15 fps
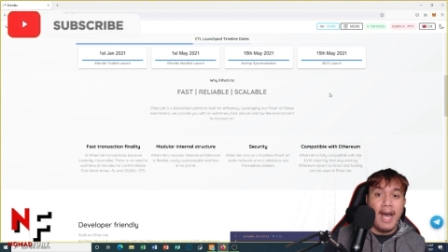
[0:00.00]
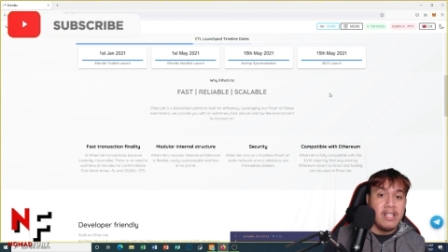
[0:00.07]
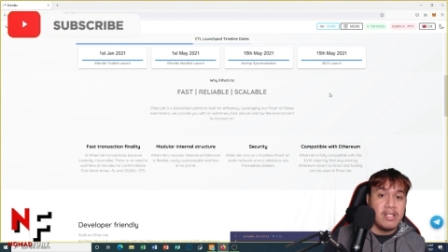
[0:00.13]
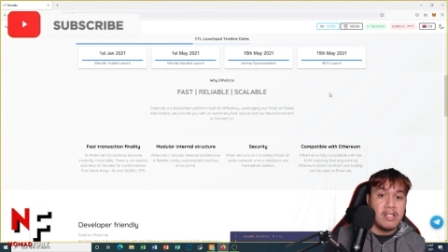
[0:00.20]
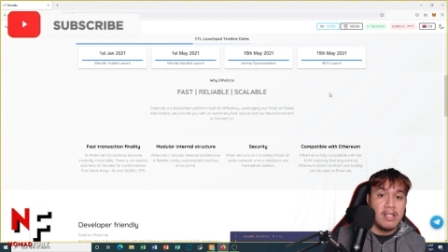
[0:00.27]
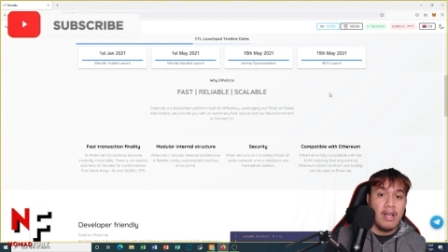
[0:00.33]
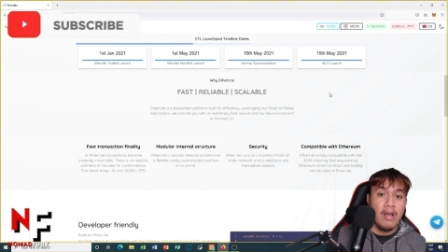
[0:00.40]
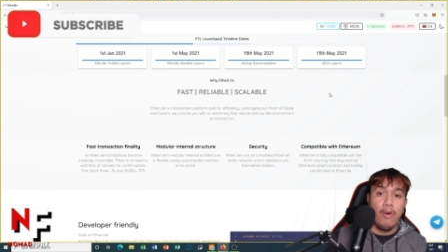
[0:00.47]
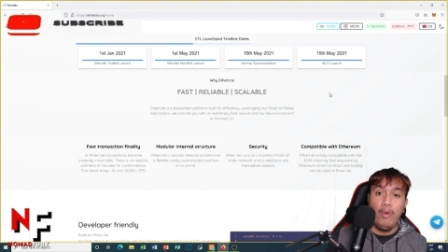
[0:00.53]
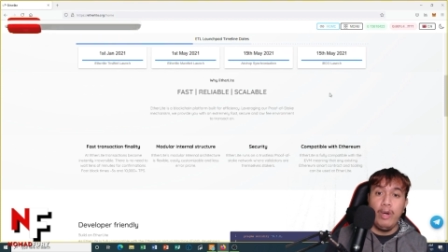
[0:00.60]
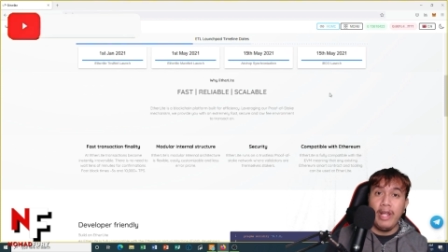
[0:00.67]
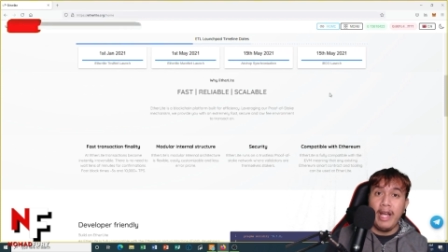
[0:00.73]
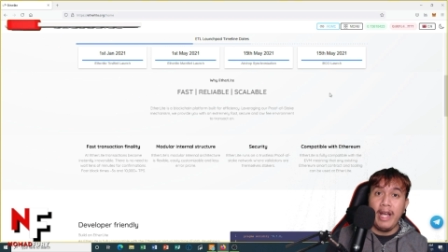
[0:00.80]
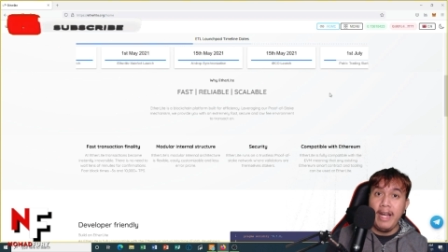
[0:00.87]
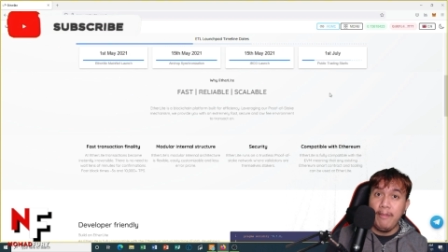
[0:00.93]

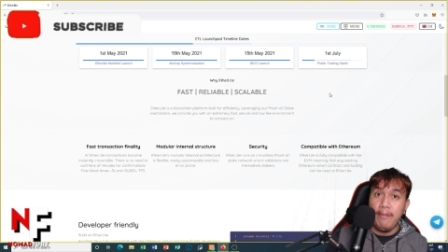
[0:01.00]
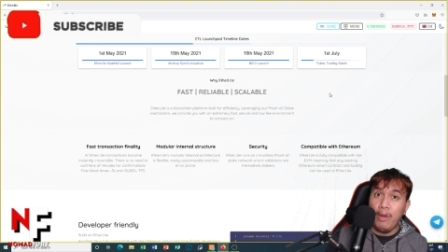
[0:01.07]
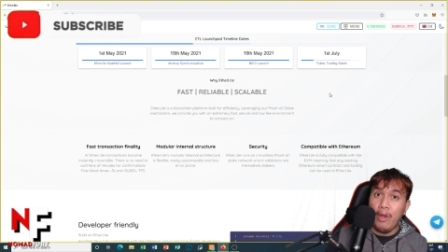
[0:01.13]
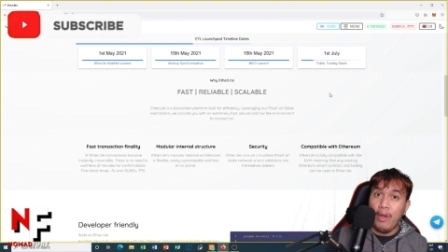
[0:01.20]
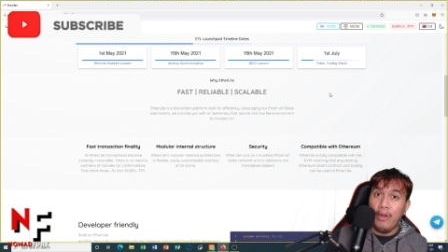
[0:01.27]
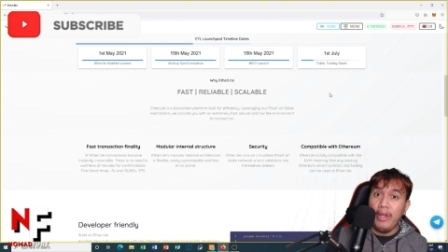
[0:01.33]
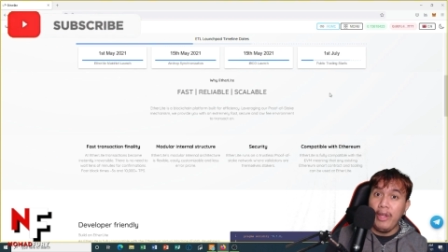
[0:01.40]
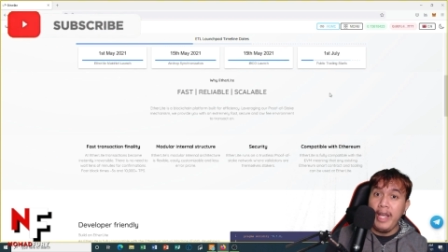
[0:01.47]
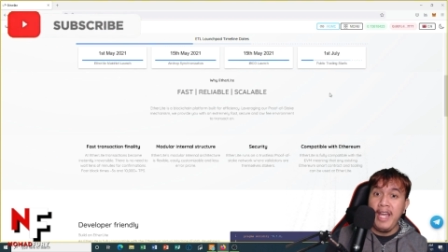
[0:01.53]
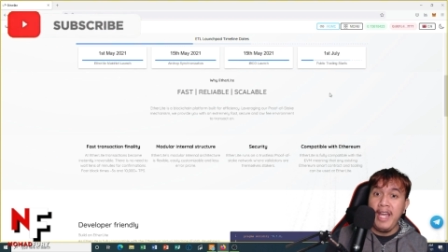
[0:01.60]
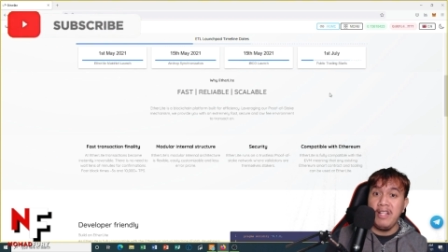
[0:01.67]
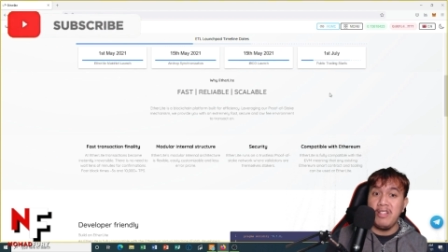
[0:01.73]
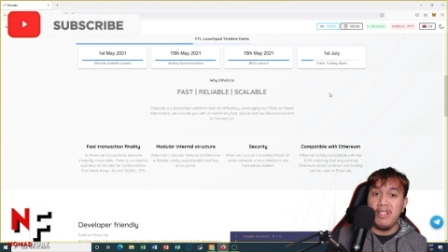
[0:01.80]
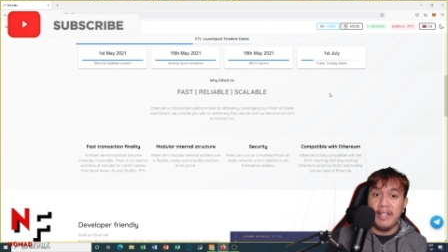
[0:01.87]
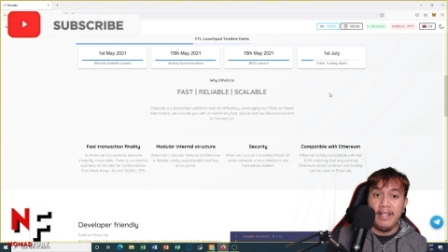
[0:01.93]
reliable and
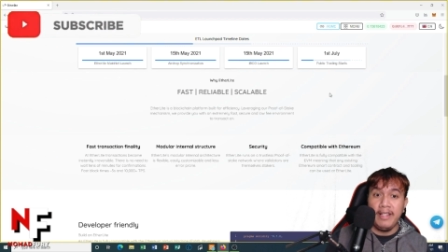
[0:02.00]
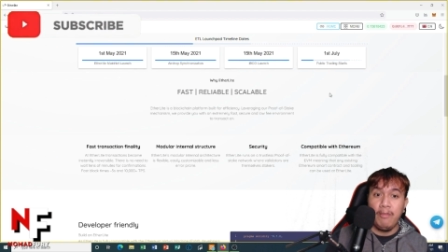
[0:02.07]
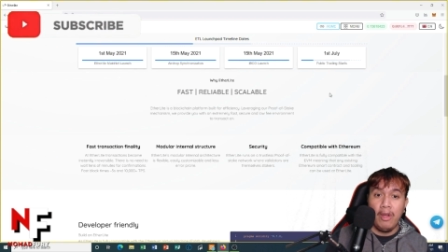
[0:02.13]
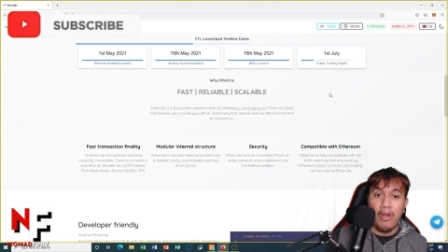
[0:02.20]
scalable.